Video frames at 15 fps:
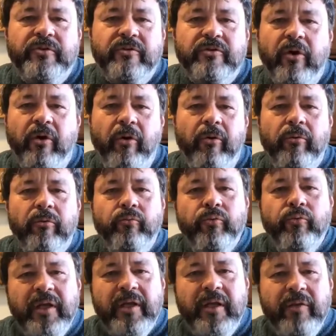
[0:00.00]
So,
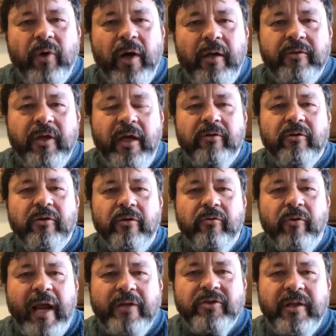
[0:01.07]
really well done.
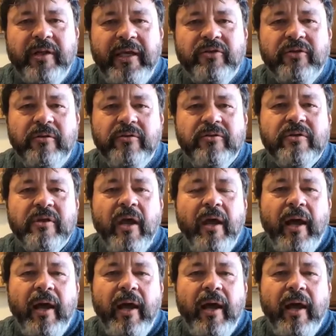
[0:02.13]
Congratulations.